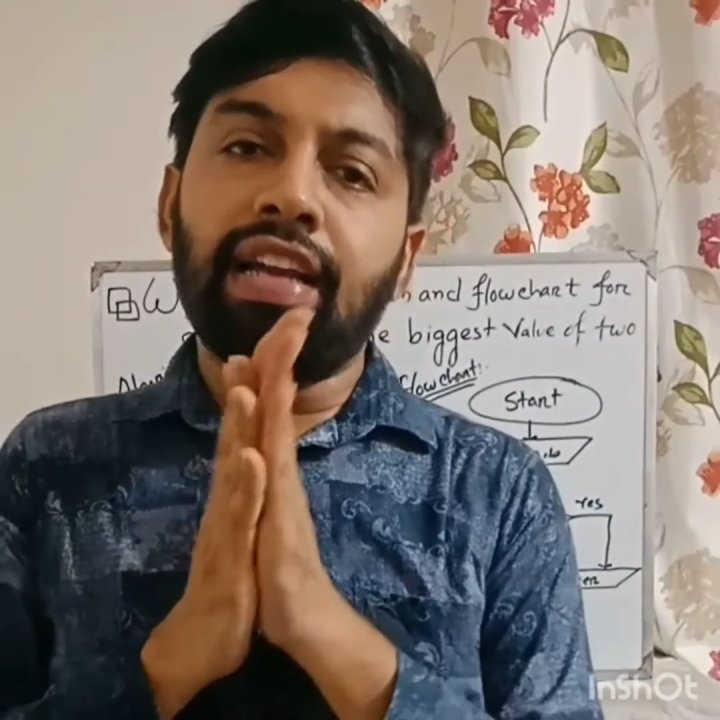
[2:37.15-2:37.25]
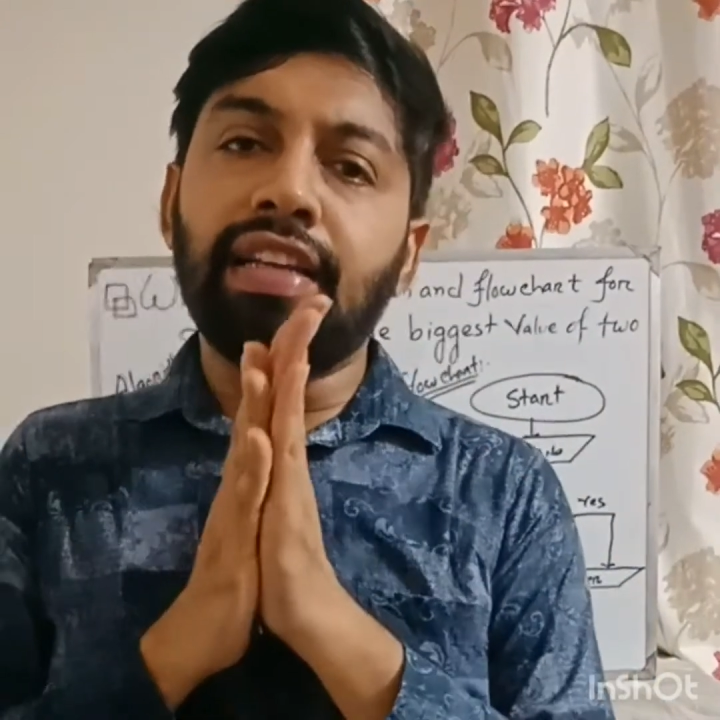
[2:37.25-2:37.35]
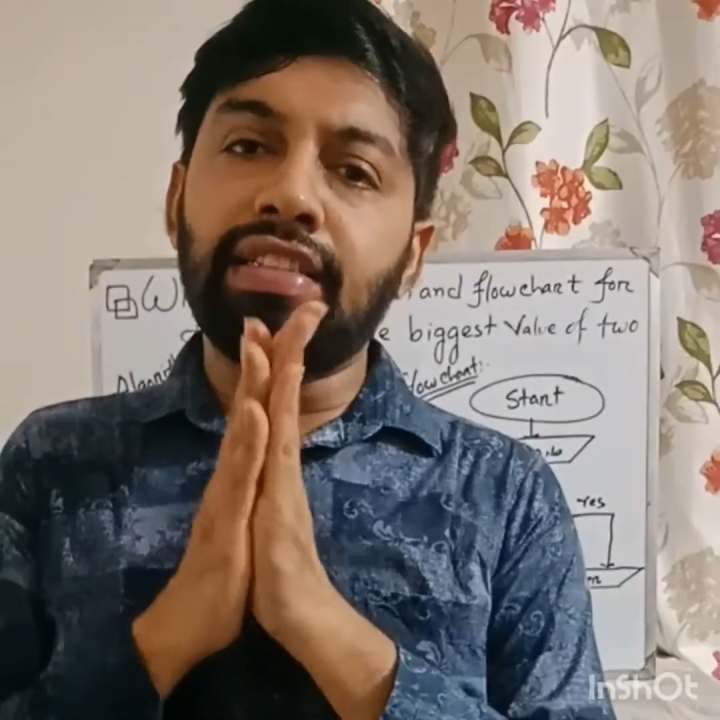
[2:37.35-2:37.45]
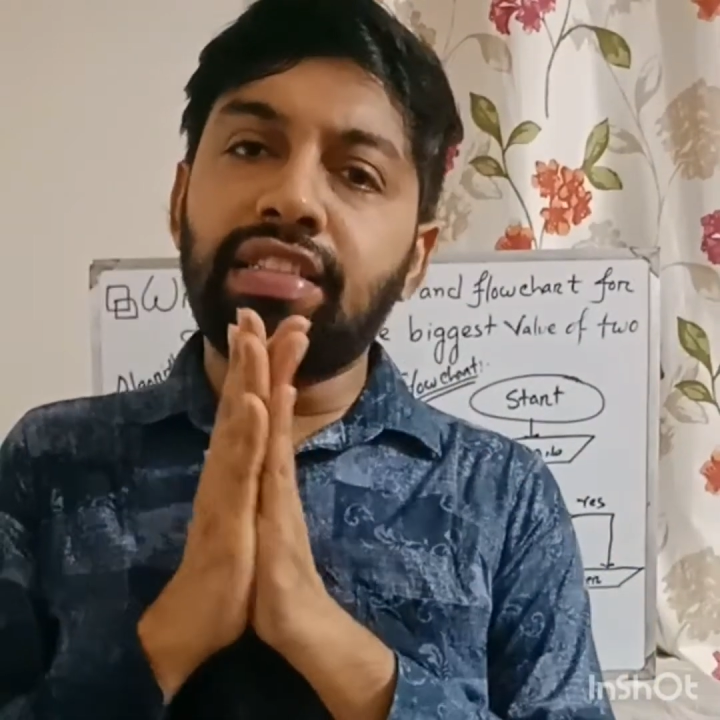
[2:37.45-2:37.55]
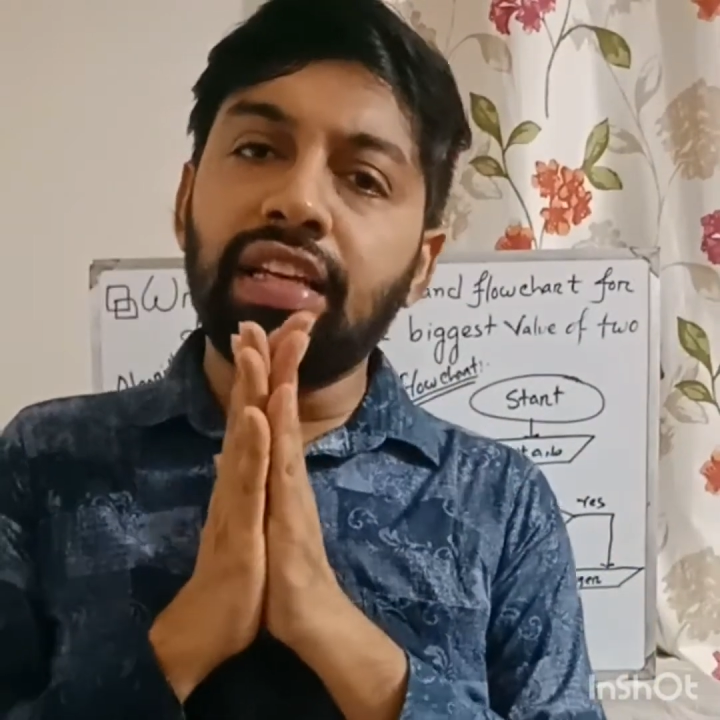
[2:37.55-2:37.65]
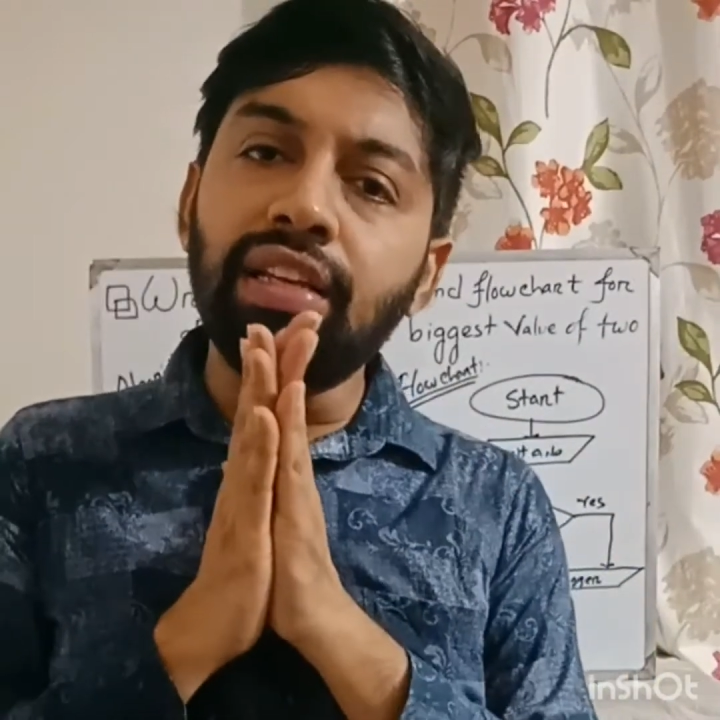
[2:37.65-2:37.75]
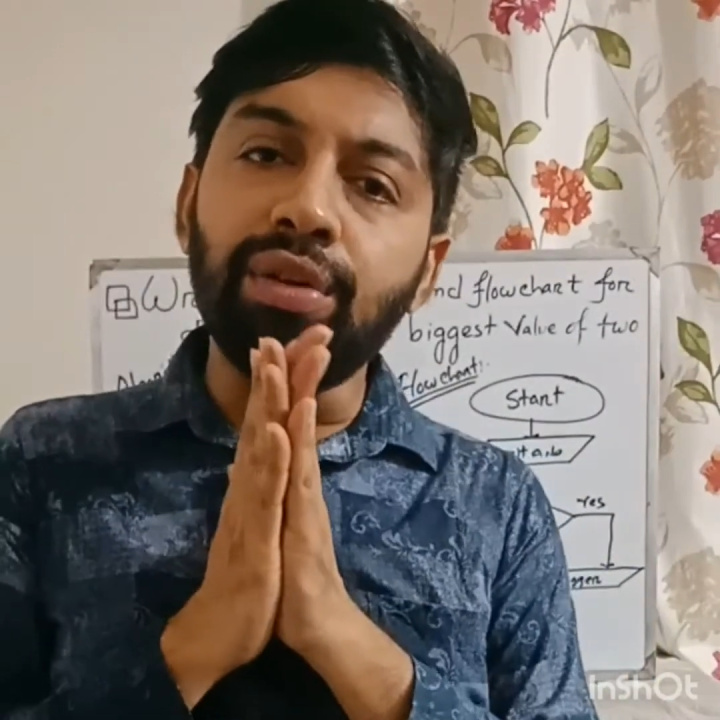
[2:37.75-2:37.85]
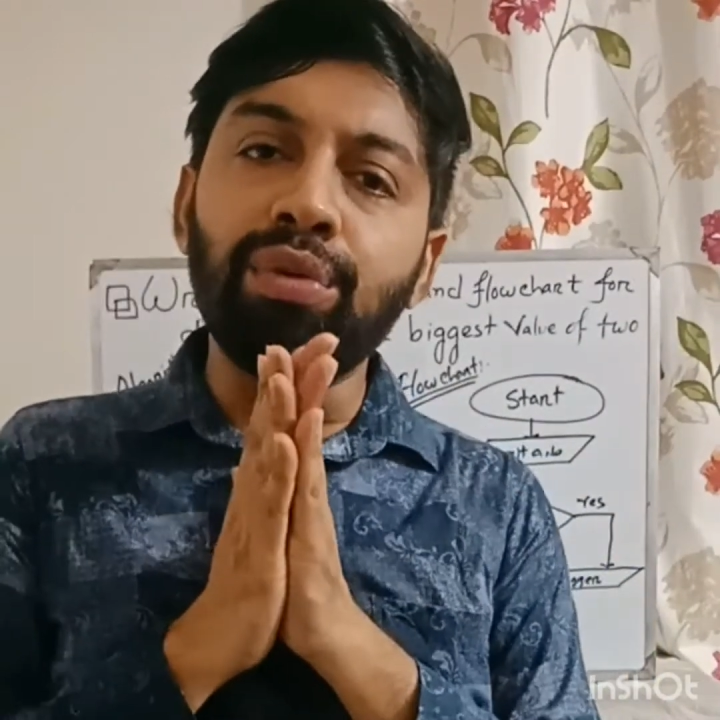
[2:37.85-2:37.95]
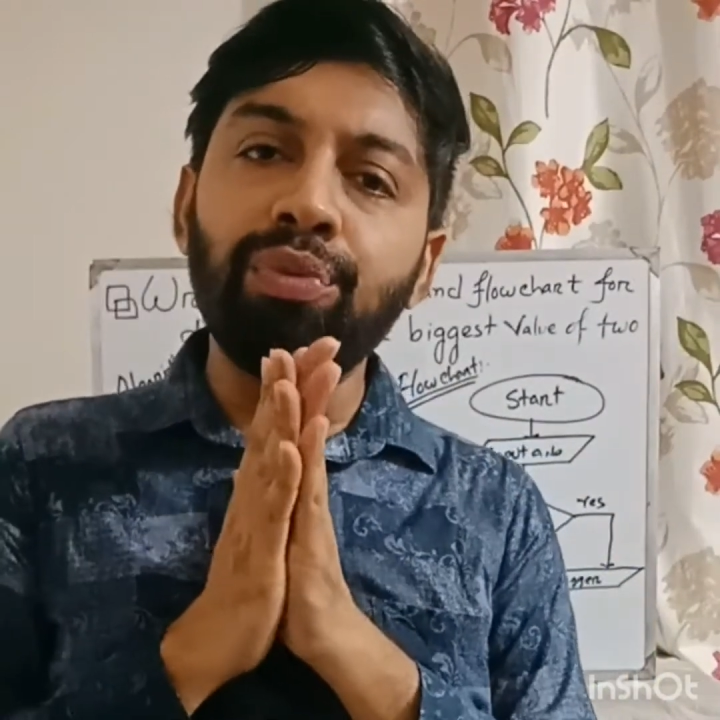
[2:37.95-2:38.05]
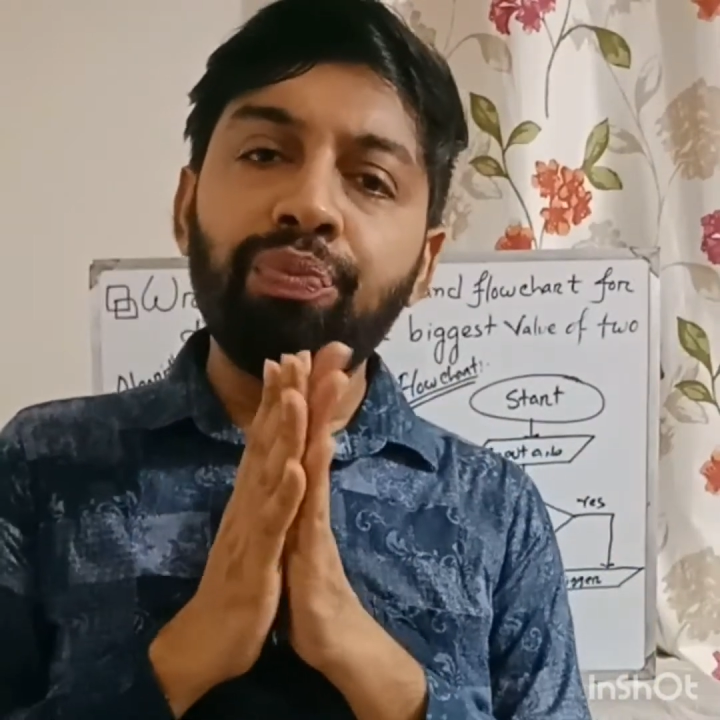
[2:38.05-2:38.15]
can tell
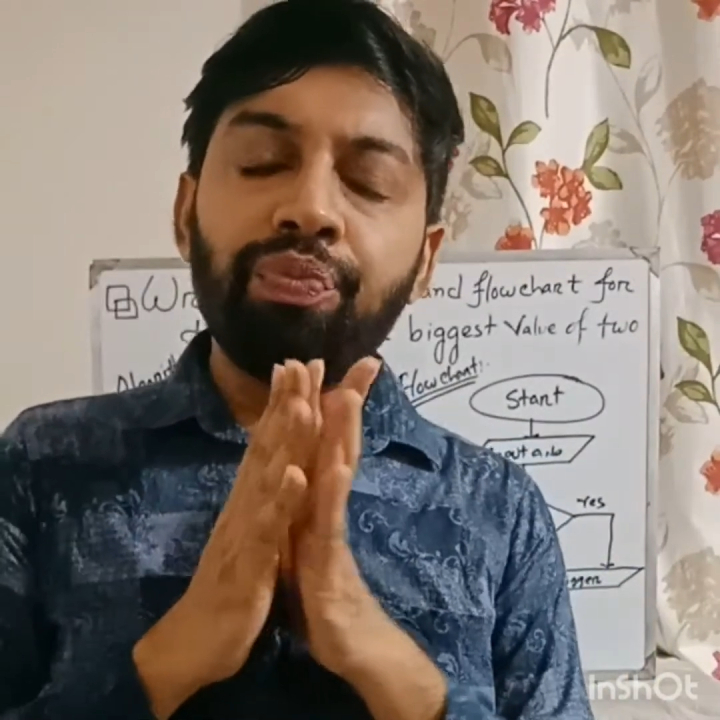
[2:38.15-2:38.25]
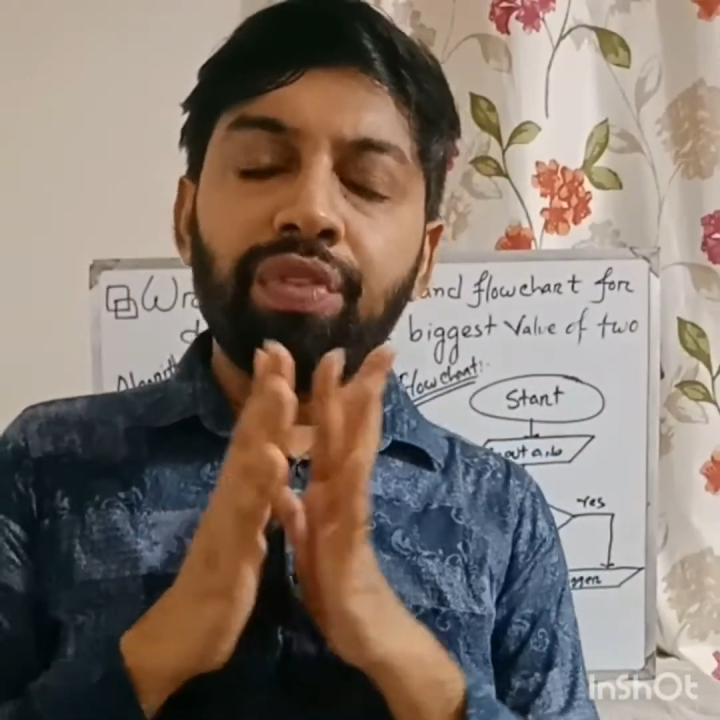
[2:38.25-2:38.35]
you